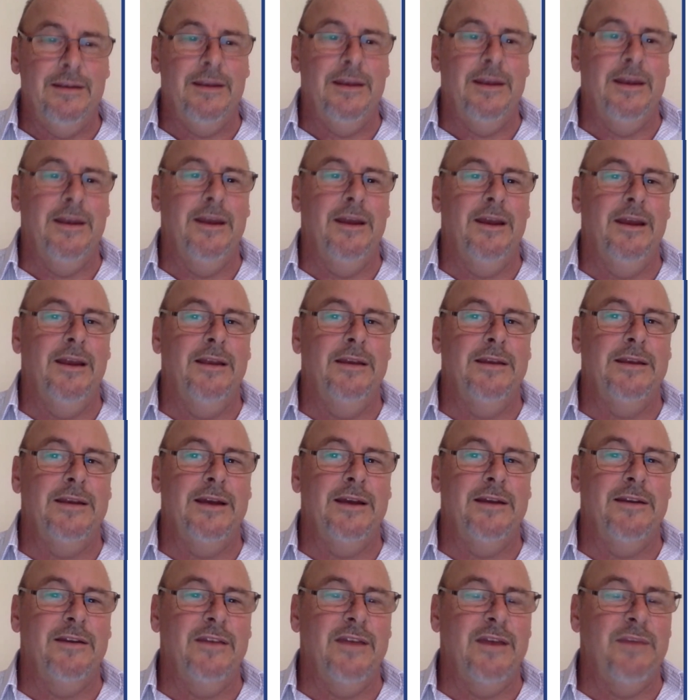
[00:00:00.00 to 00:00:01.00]
and
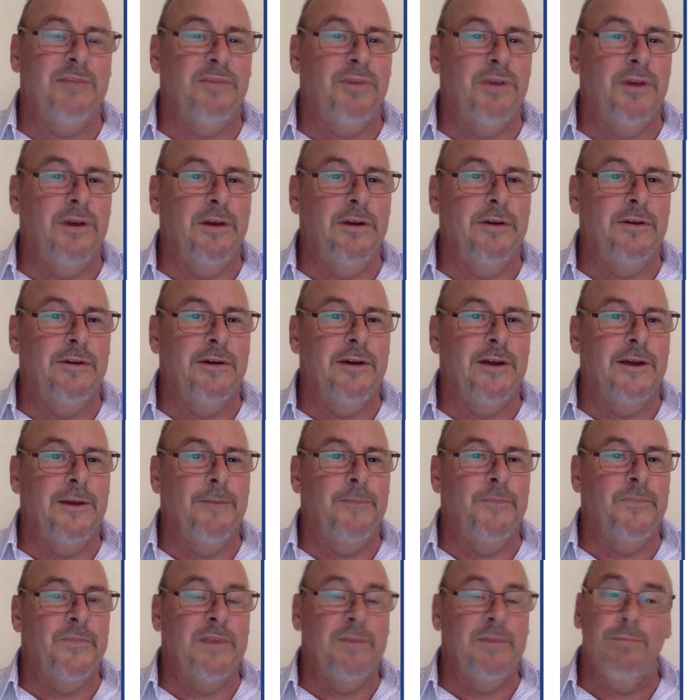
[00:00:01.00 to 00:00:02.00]
under that
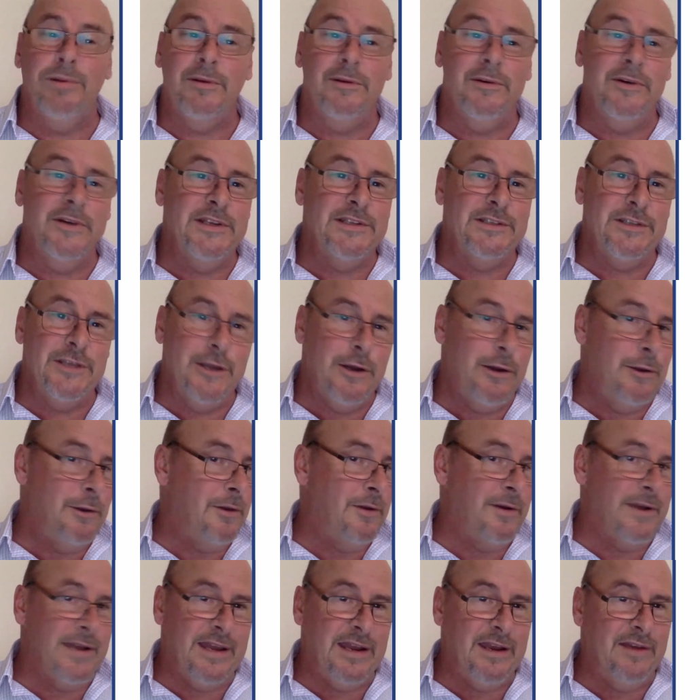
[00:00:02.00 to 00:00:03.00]
program, employers no
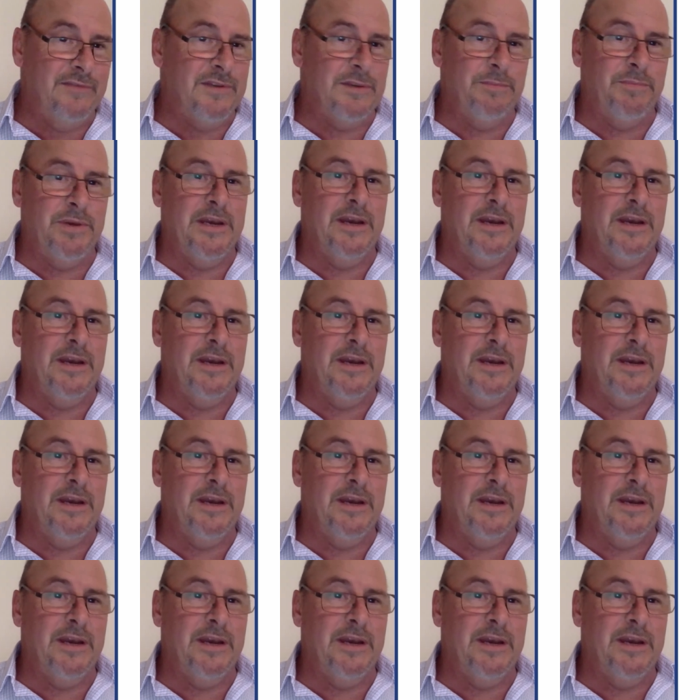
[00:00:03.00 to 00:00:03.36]
longer have to